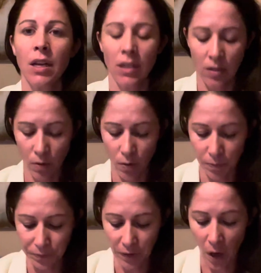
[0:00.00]

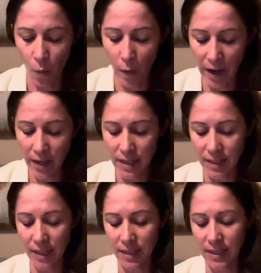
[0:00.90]
So
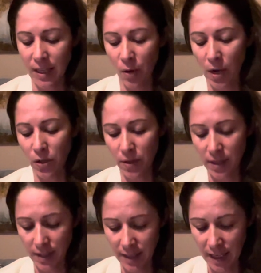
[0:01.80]
awareness is seeing what you
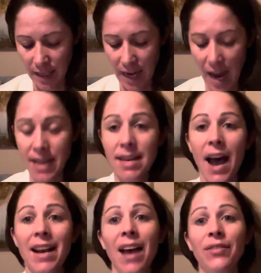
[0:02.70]
can see and
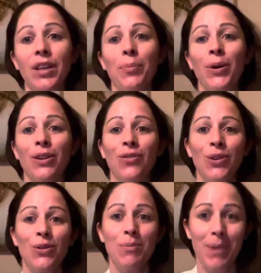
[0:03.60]
not having a point of
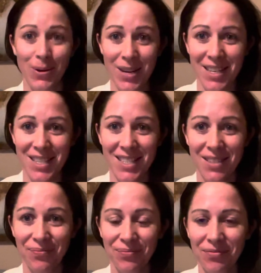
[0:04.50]
view about it.
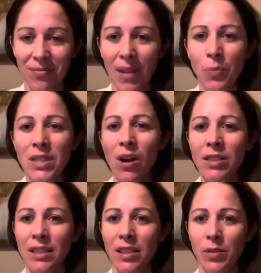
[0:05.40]
And we
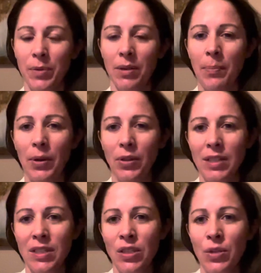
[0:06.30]
talked a little bit about
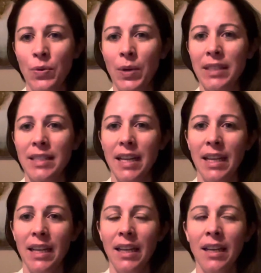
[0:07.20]
this too on
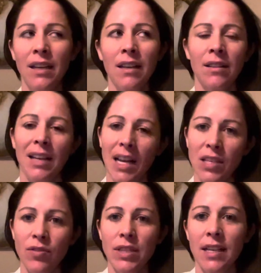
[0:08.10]
the
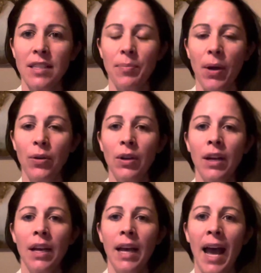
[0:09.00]
last few days about
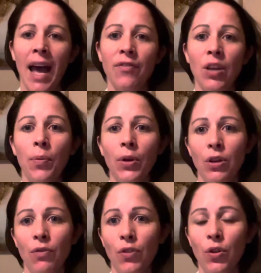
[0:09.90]
having a
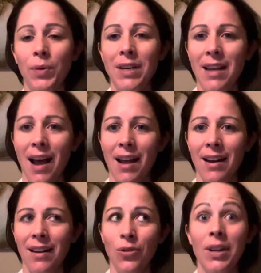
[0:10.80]
point of view, but not,
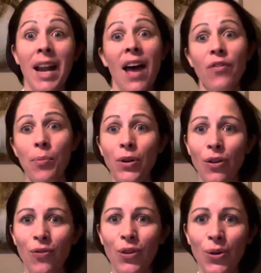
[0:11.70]
you can have a point
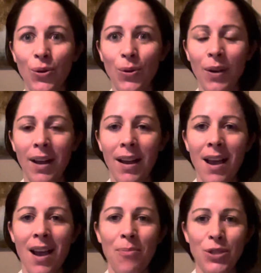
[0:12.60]
of view,
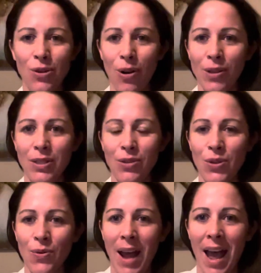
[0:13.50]
but you also
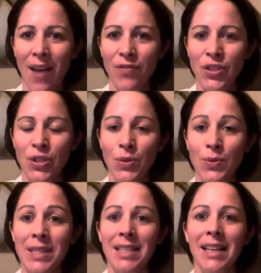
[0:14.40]
don't have to
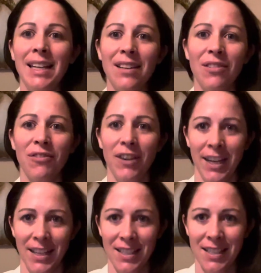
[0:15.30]
solidify
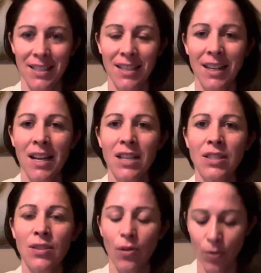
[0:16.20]
it.
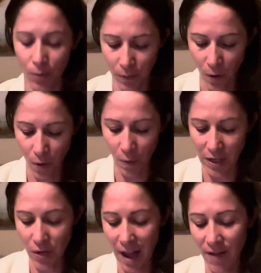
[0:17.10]
So
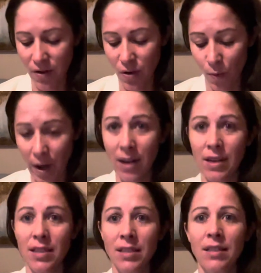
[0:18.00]
when you have an
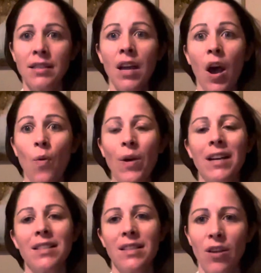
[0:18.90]
awareness
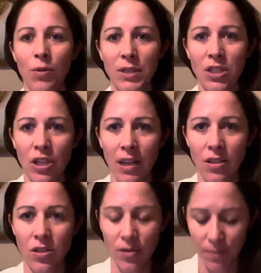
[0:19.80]
can always
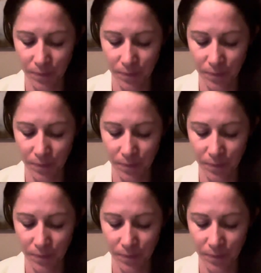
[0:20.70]
change.